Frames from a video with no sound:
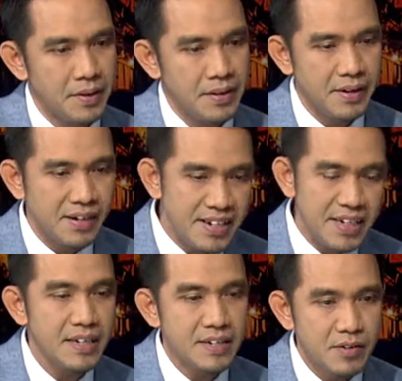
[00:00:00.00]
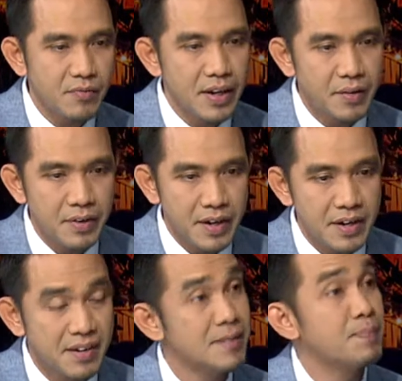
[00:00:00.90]
religion is very,
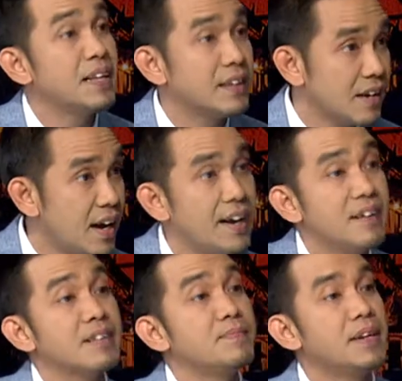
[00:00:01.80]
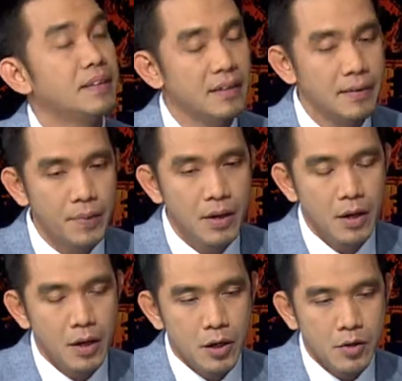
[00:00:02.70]
very respected, high respected.
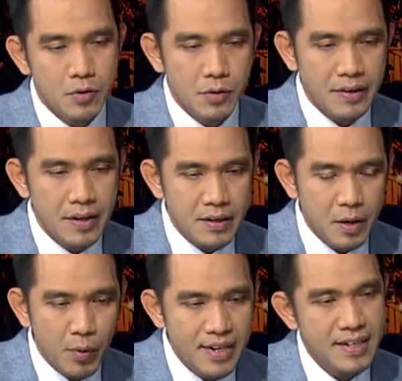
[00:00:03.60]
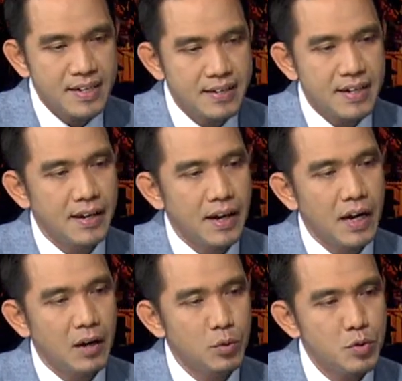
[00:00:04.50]
So the question is that
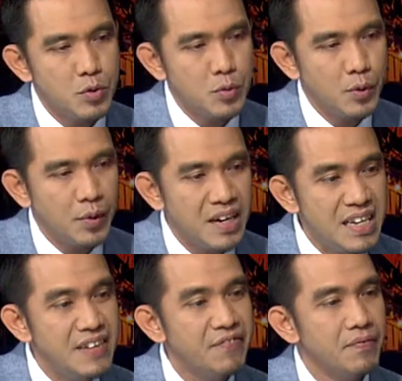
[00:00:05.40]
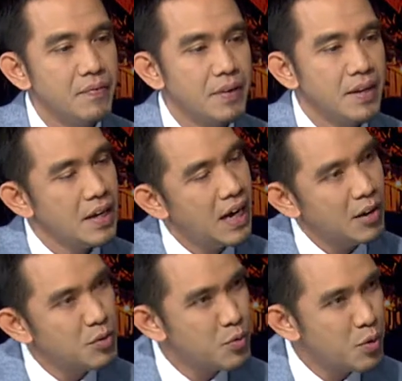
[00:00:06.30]
how to live,
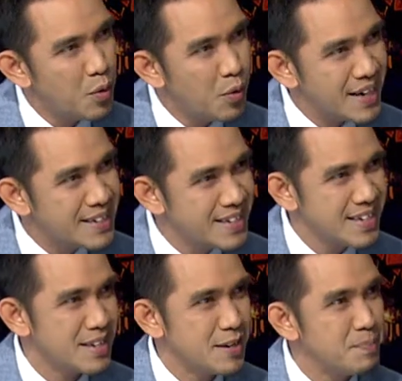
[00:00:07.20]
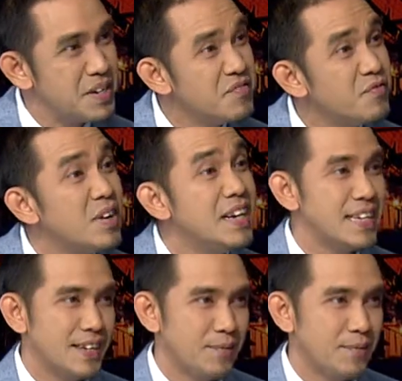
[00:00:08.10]
how to coexist peacefully.